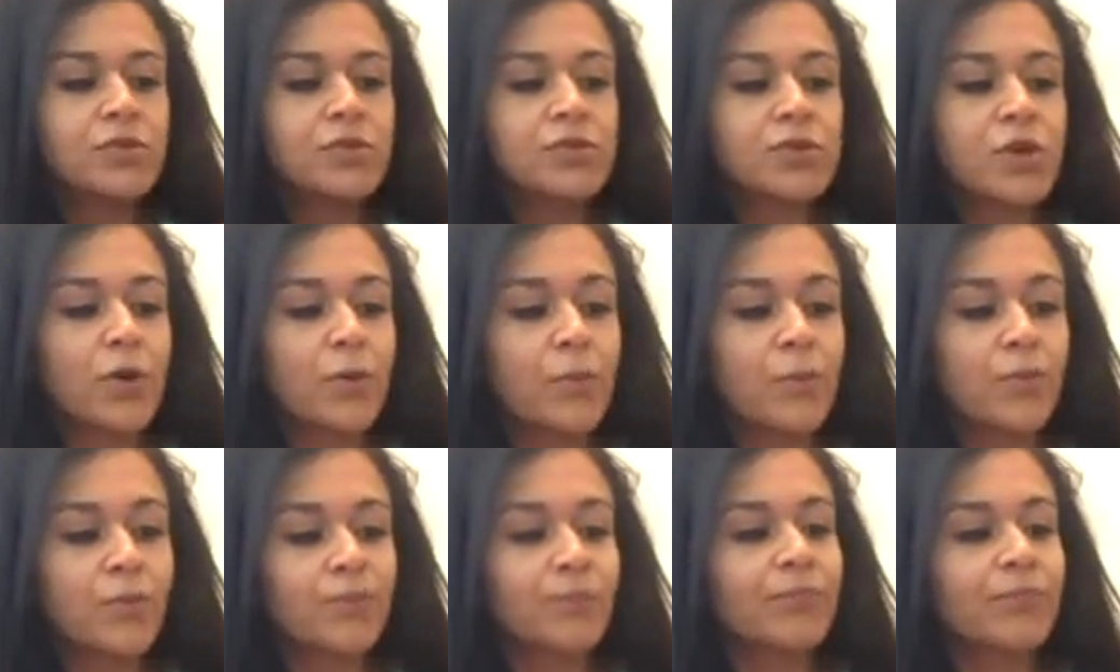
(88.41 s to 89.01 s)
So
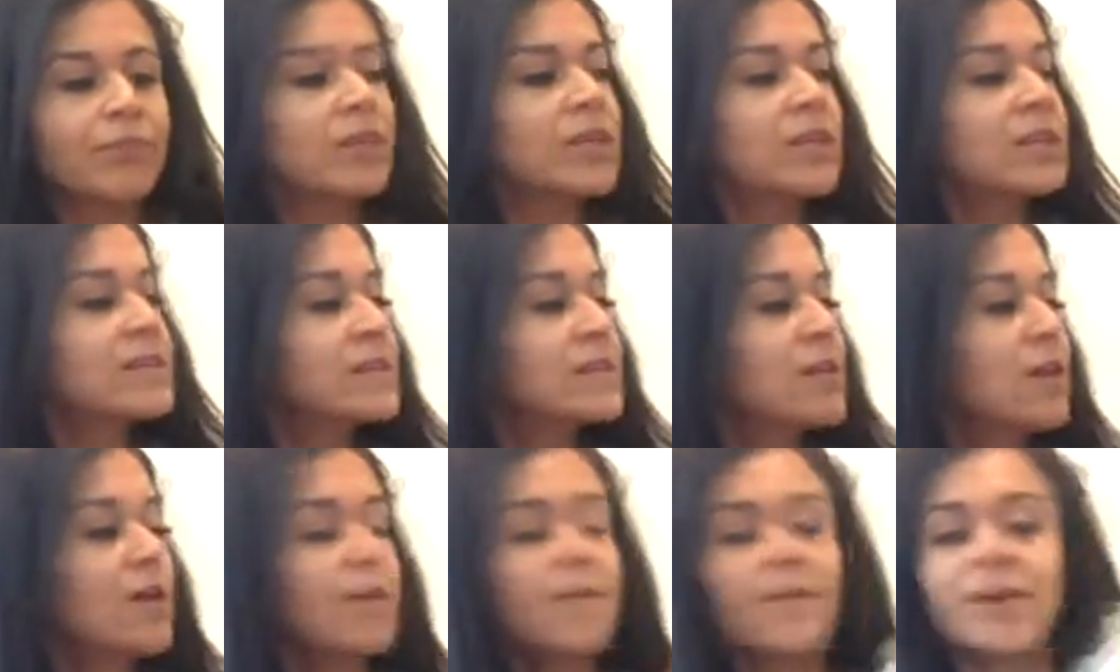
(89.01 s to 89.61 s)
let's
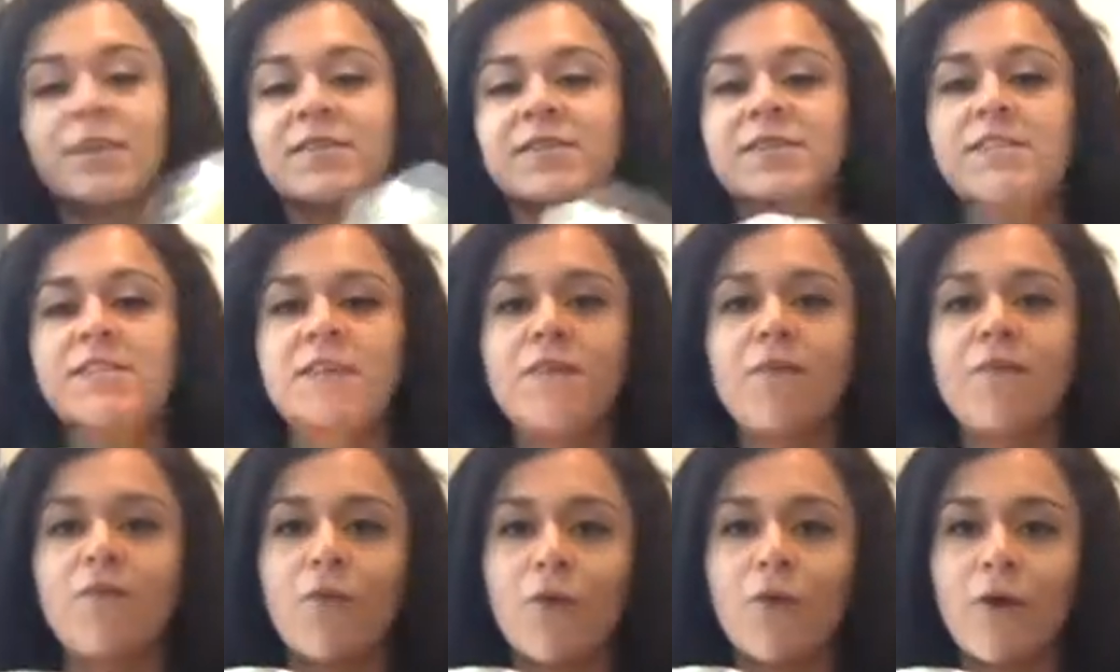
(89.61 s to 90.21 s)
talk about
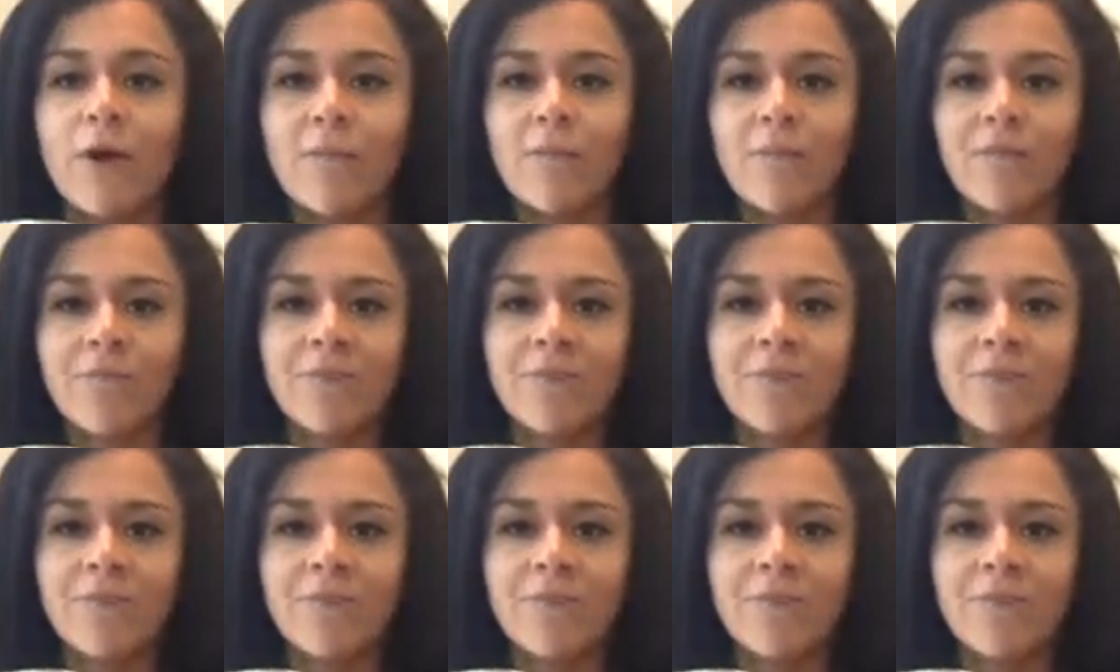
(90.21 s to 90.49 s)
C4.